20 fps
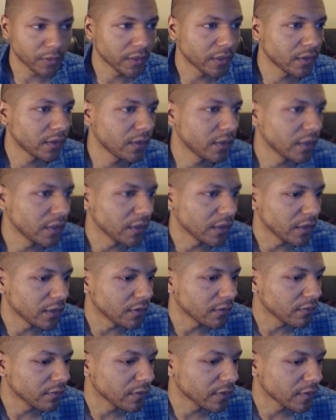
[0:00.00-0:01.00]
in, in
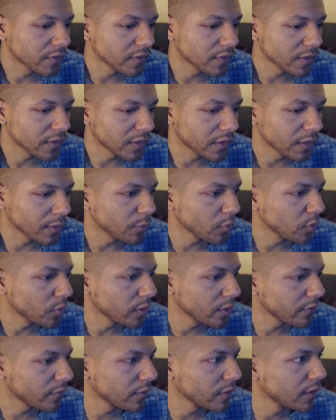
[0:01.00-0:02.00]
here. This is a terrible way
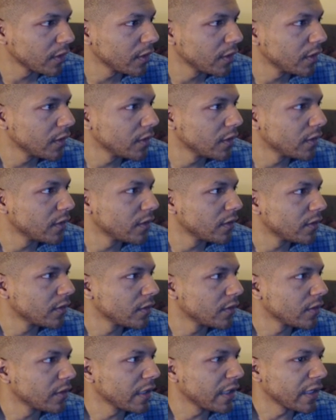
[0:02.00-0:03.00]
of
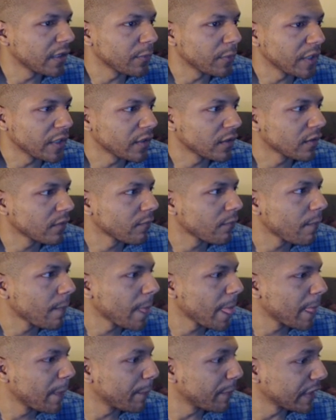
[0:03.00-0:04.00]
animating,
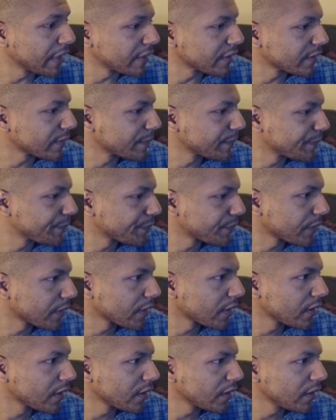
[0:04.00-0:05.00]
but
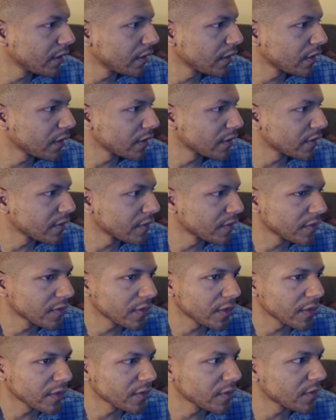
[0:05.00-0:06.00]
it gets
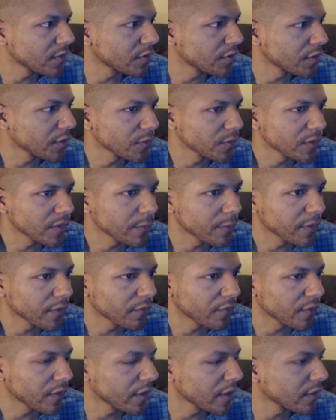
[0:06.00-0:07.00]
us to show something
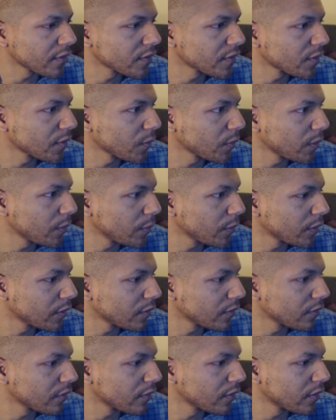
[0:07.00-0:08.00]
for now. So we
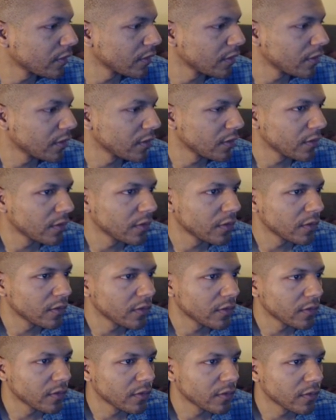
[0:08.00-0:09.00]
will
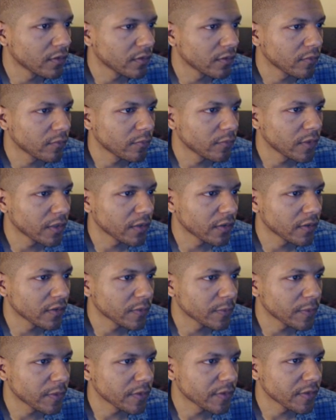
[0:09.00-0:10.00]
make this
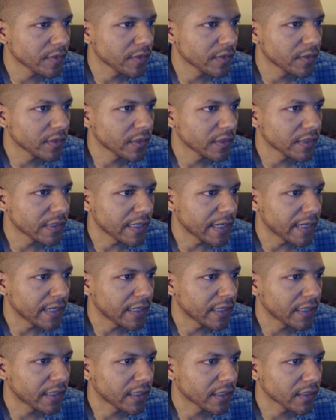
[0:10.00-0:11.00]
person
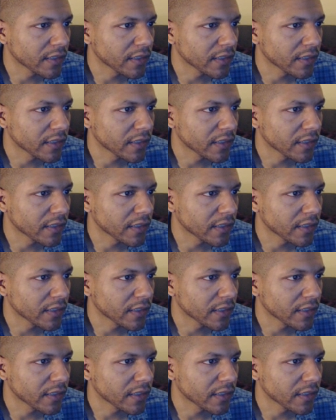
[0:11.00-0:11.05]
attack.